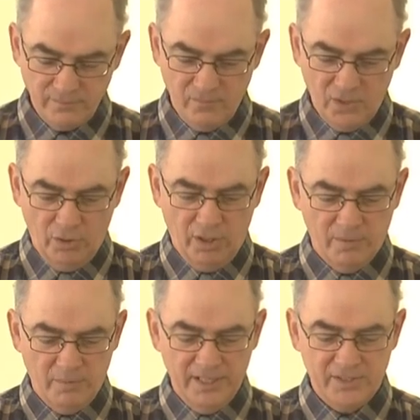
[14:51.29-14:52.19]
No
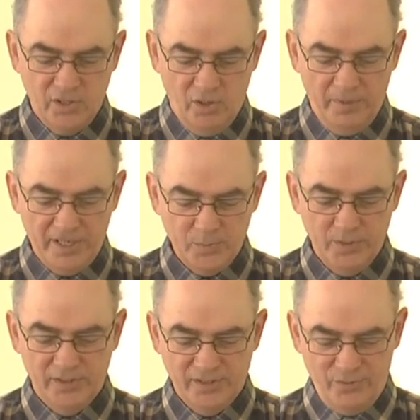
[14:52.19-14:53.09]
compromise, no
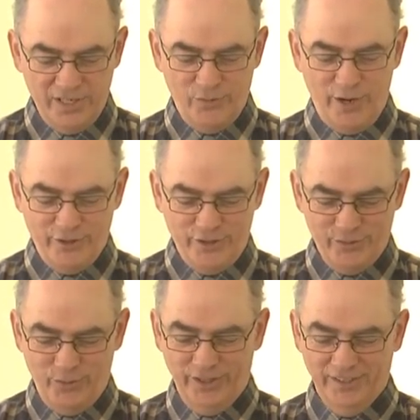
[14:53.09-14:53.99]
appeasement, the resurrection is
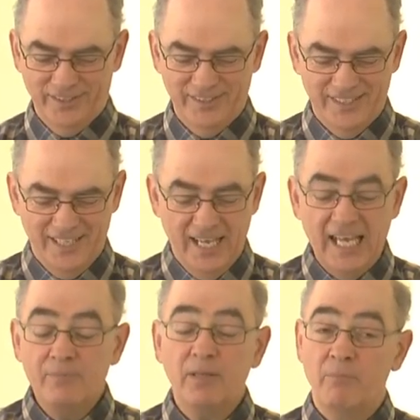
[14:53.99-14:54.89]
real.
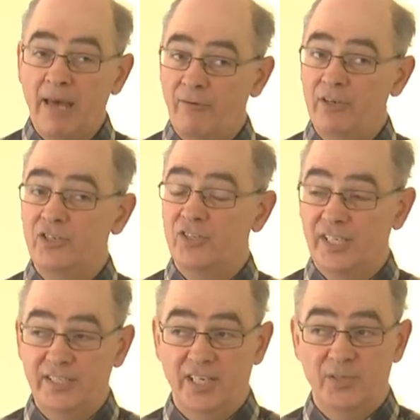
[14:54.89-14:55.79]
But marriage
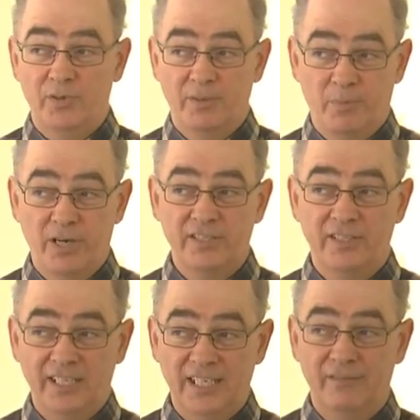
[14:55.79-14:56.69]
ceases with the
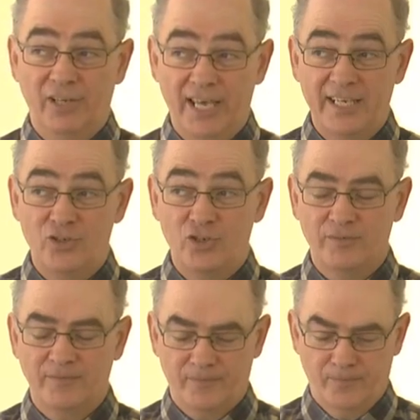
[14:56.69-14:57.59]
present evil age.
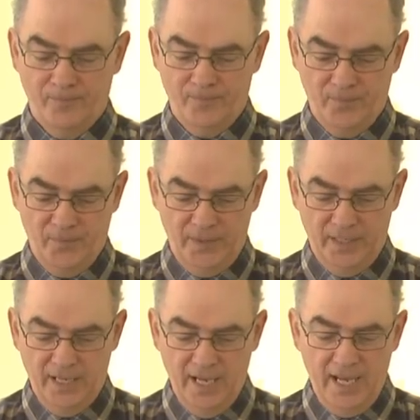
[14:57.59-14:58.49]

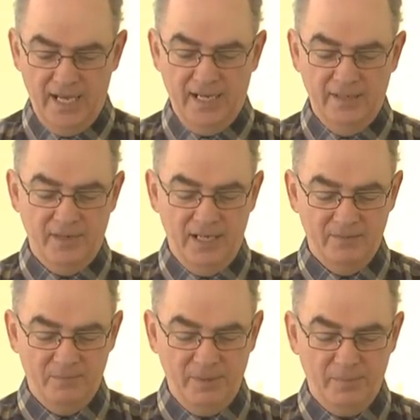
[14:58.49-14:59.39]

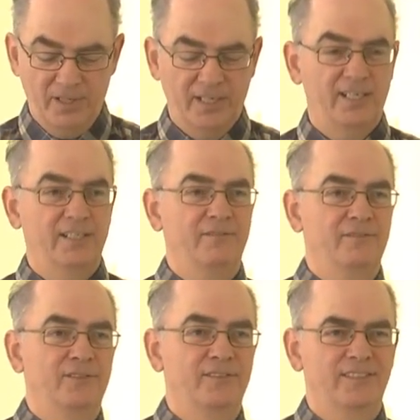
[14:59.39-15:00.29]
And people are kind of,
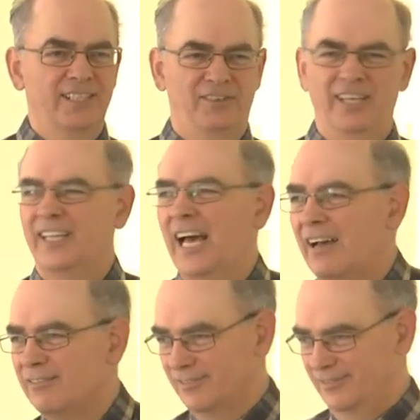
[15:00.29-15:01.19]
they don't like that.